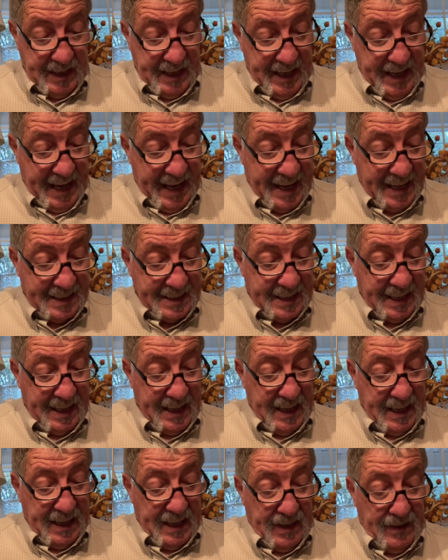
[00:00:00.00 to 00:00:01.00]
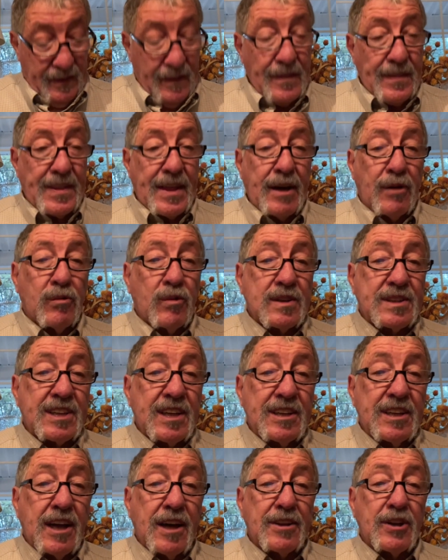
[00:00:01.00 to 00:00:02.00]
and there was
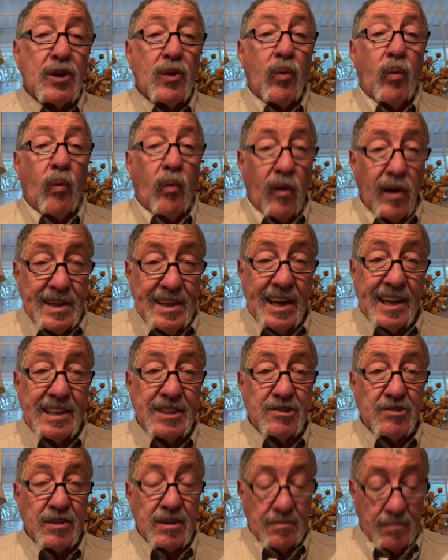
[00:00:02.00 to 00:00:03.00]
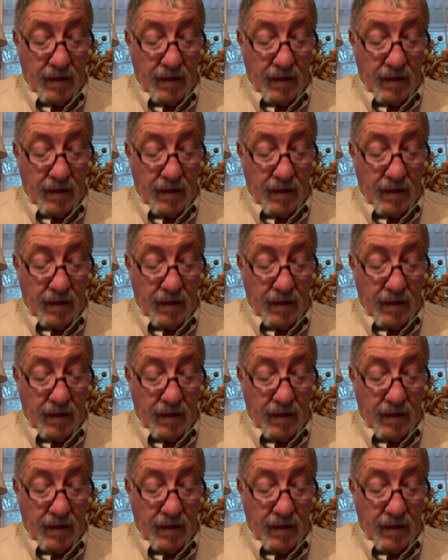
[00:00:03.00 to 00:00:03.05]
another 100